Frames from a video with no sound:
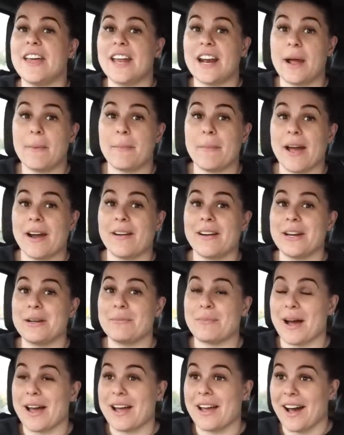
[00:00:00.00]
Then I
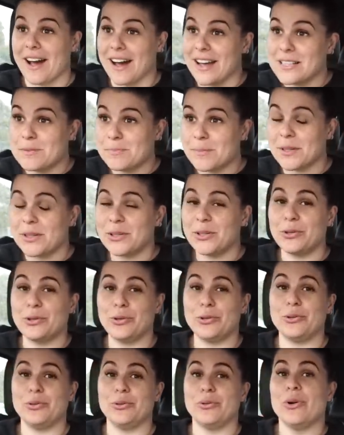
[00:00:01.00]
married my husband
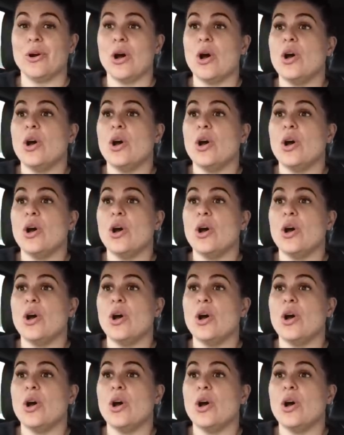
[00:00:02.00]
who